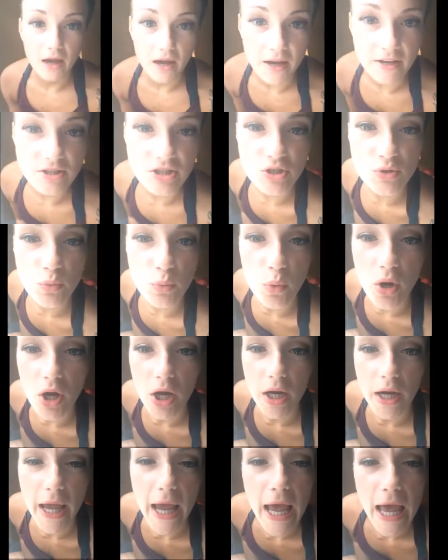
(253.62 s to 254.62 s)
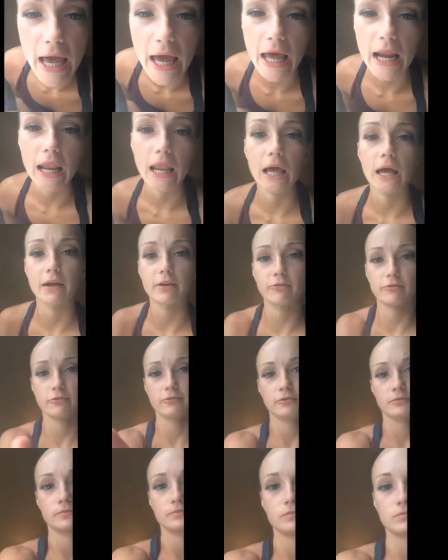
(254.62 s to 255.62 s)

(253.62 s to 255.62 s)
I just won at life.